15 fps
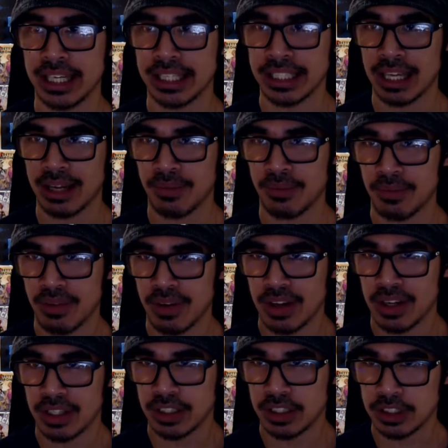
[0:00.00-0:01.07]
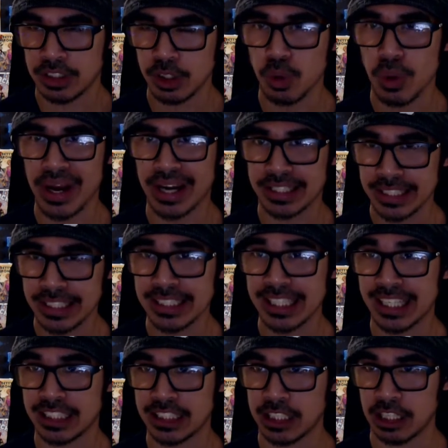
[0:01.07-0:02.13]
them doing
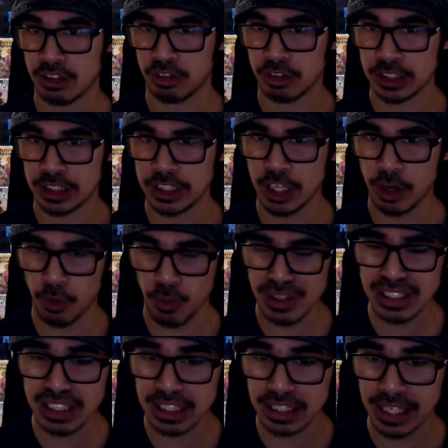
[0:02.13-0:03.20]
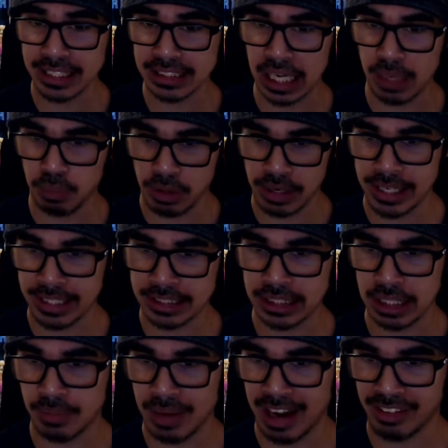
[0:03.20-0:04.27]
teenage stuff, which, you know, one of the things I praised
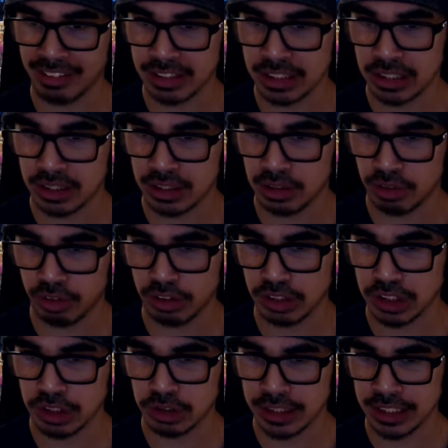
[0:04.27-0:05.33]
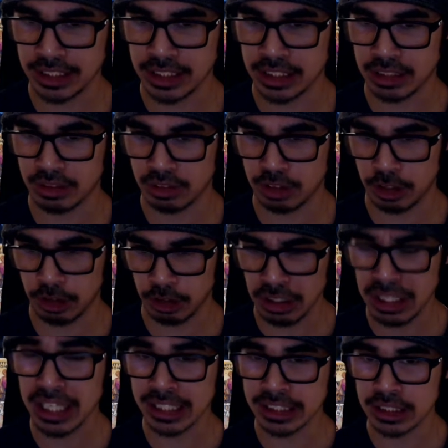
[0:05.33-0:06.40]
about the first two seasons of Stranger
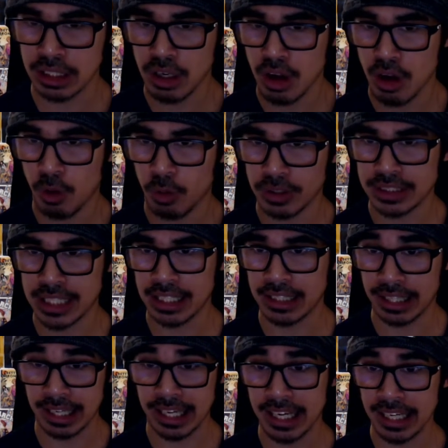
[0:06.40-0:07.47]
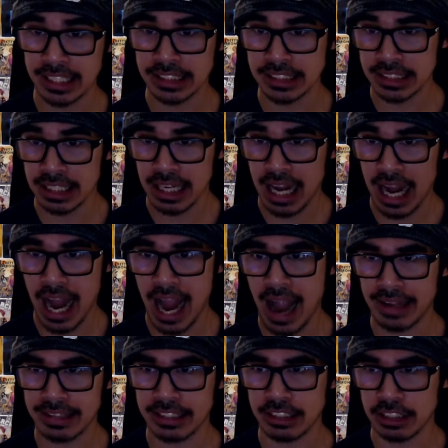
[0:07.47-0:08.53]
Things was that the kids
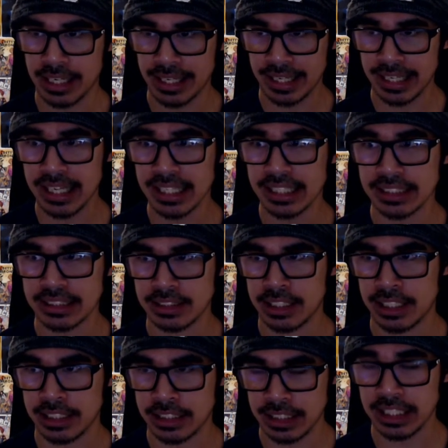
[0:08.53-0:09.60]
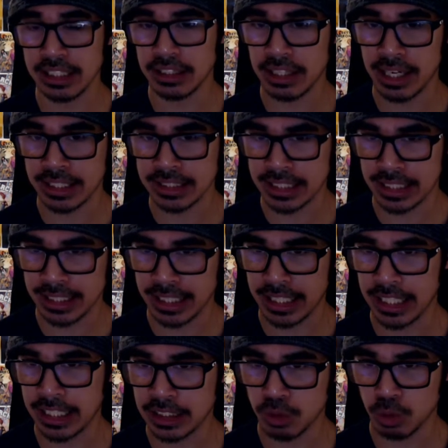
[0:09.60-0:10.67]
acted like kids. They did things that
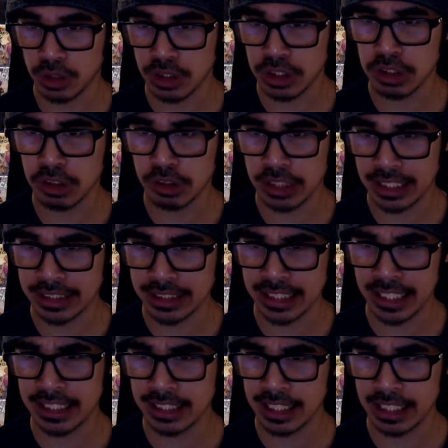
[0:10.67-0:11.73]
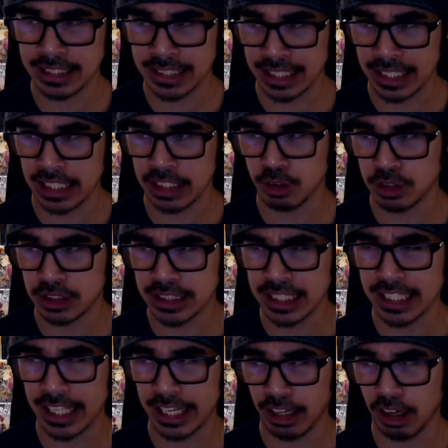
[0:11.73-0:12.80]
kids would do. They said things that kids would say.
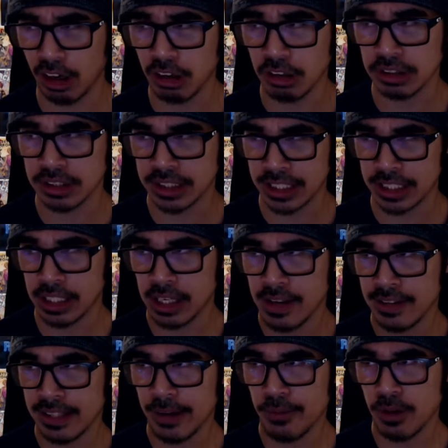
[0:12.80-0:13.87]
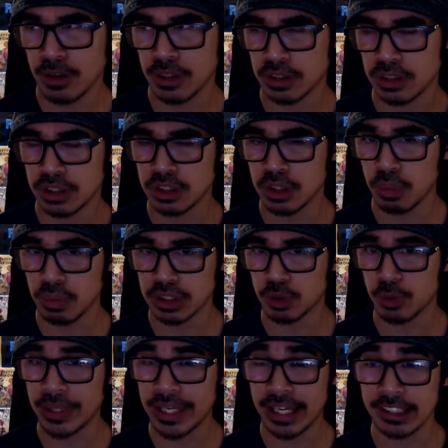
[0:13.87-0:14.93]
They cursed and they weren't super
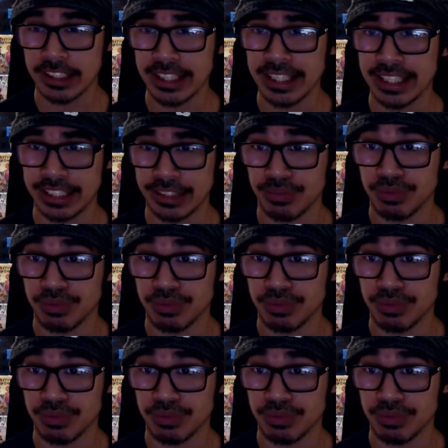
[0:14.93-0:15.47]
squeaky clean.